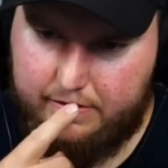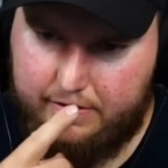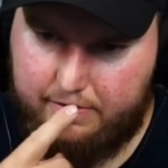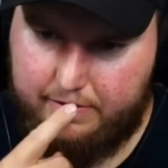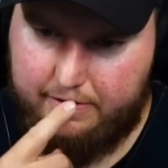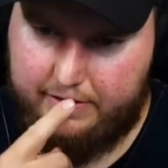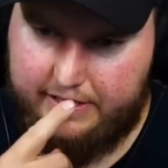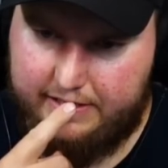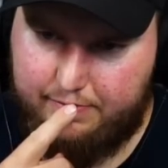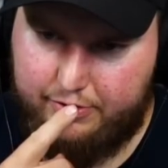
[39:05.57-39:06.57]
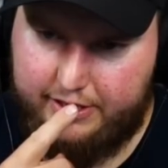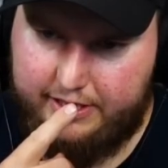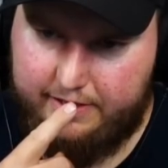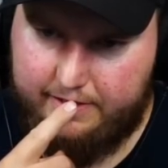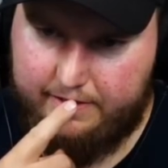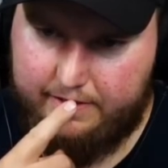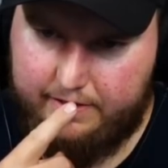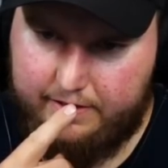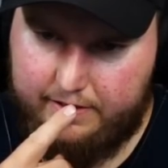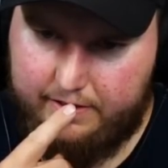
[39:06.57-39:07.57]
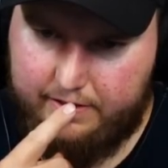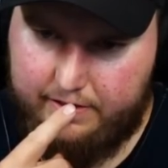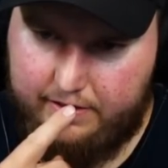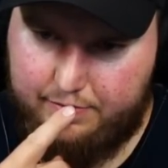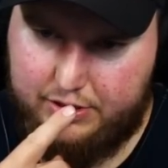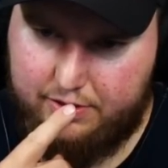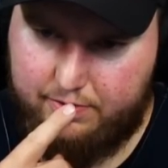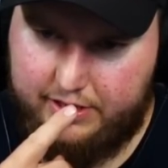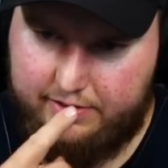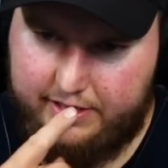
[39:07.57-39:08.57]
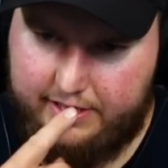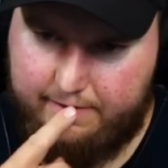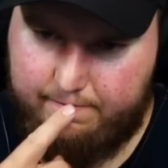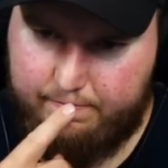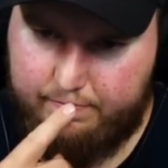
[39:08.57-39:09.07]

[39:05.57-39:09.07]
Oh no, guys. I'm worried. I'm so worried right now.